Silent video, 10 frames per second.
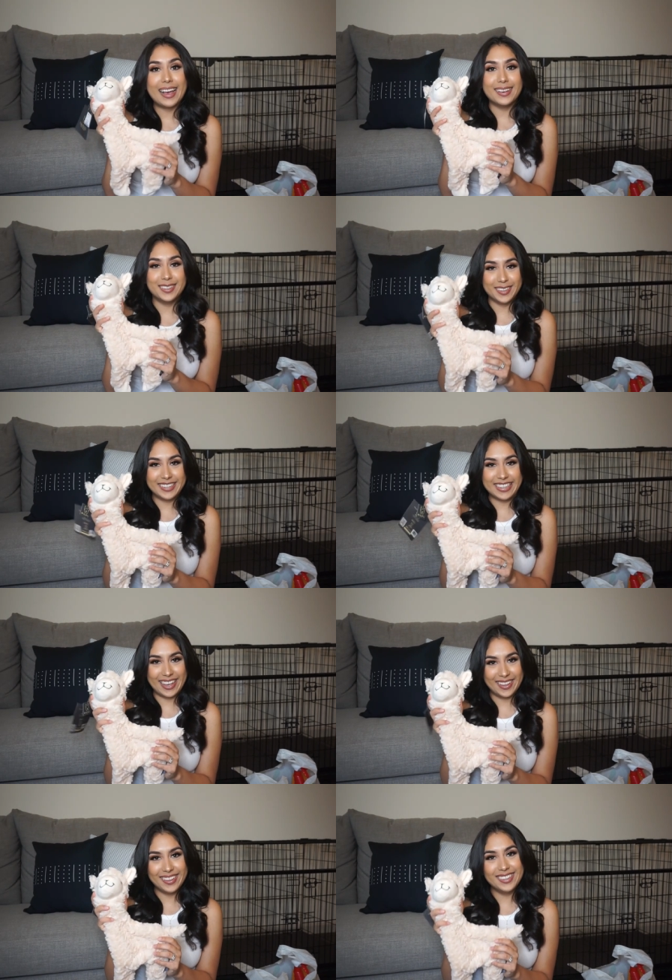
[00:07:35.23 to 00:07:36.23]
as you can
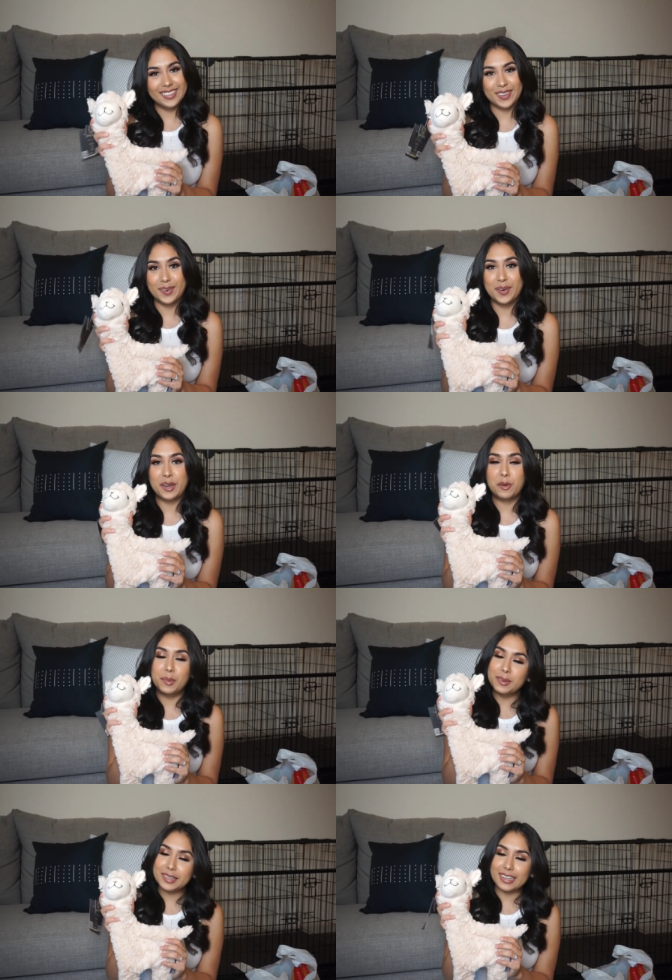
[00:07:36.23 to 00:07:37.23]
tell. So it'll
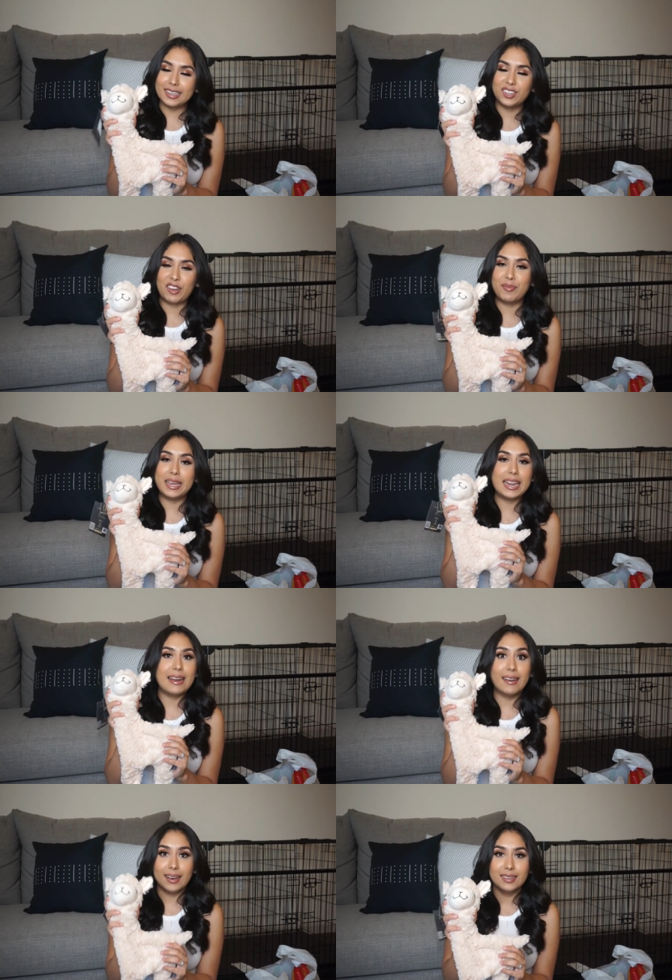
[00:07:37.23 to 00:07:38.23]
most likely drive me
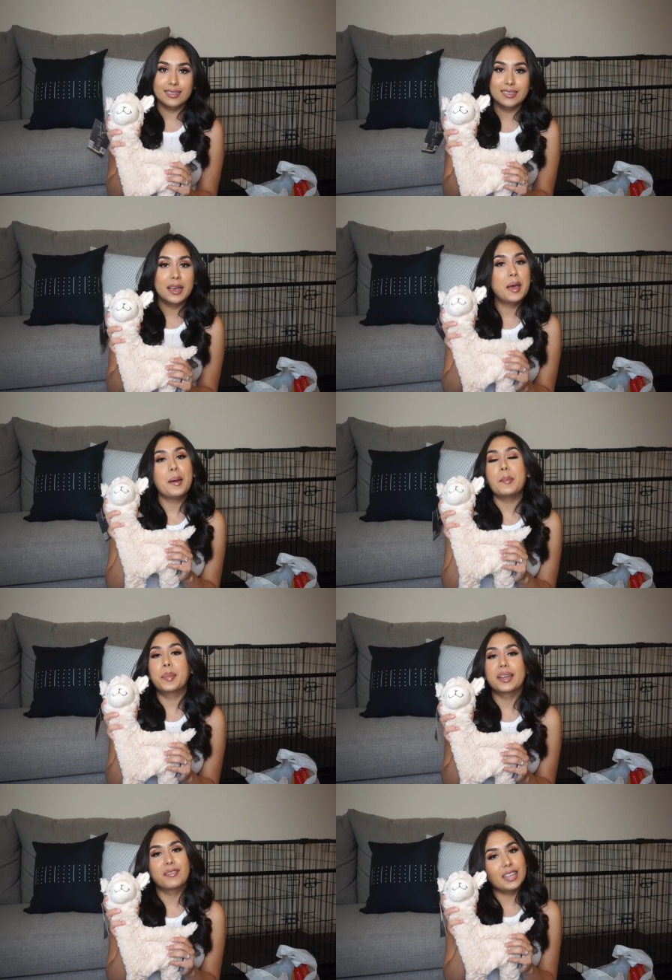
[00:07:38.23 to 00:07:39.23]
nuts,
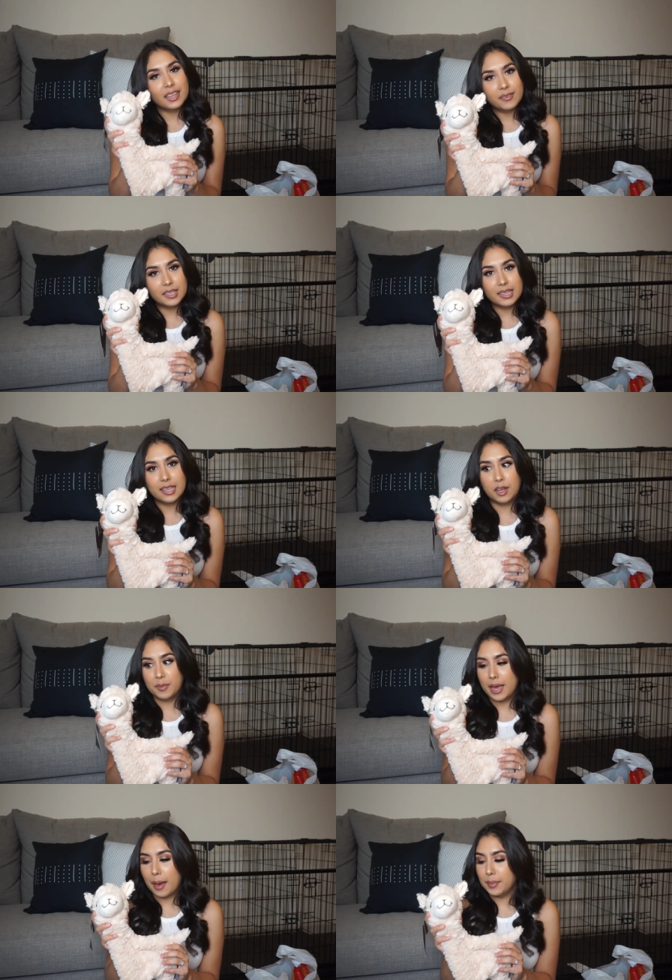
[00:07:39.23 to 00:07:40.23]
but if he loves it, then I'll
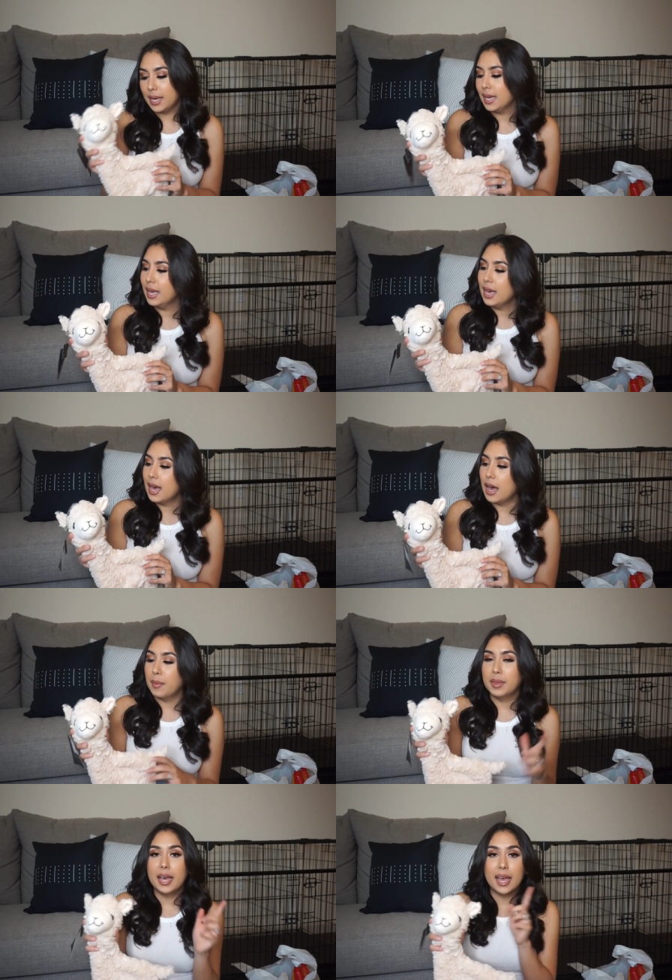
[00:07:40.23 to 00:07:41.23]
be happy.
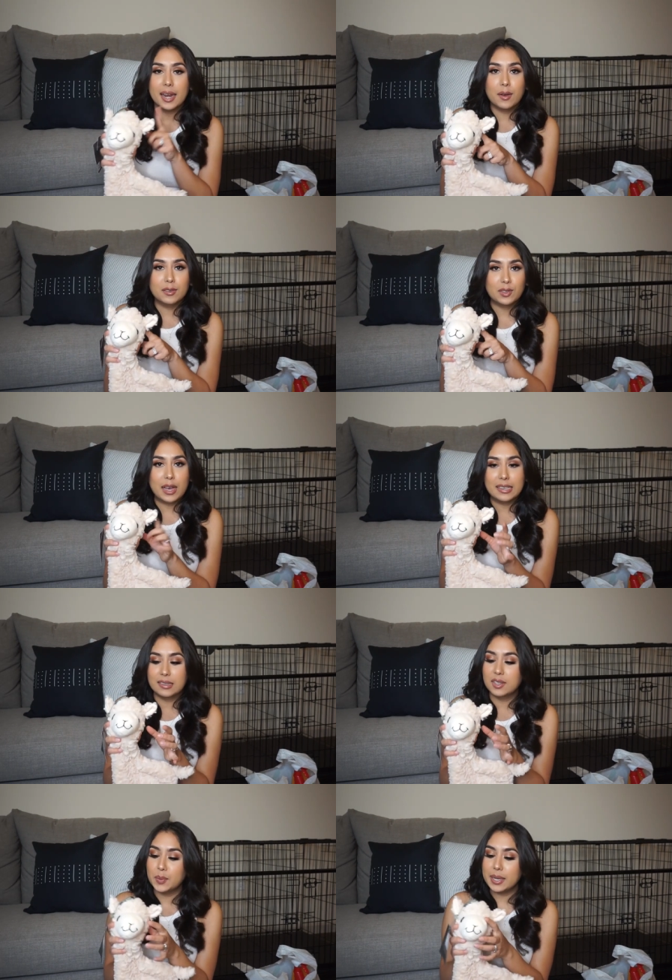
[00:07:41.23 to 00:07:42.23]
Um, the head also has
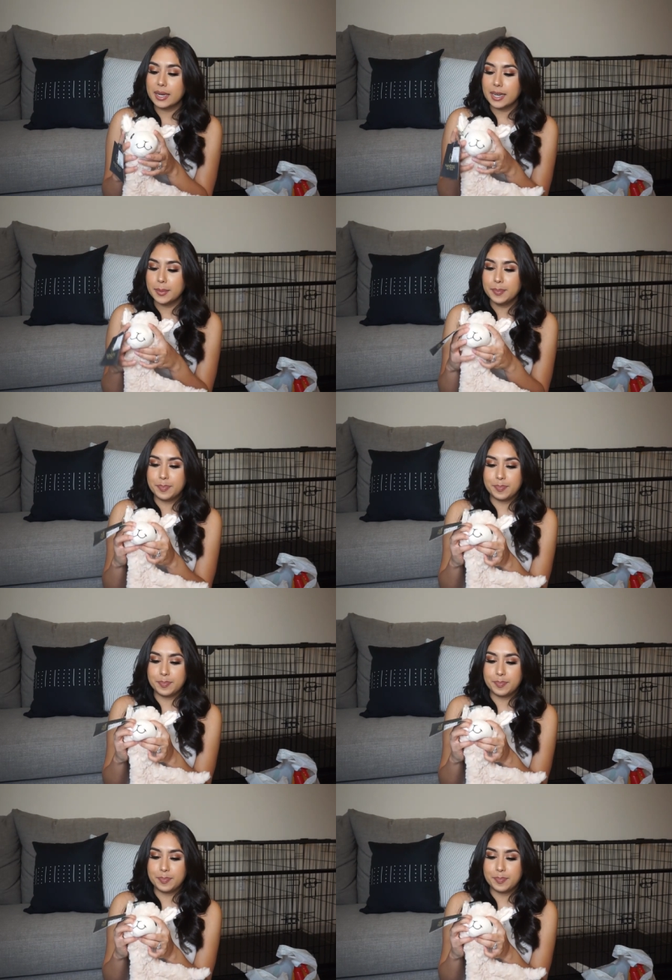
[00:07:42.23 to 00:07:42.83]
a squeaker,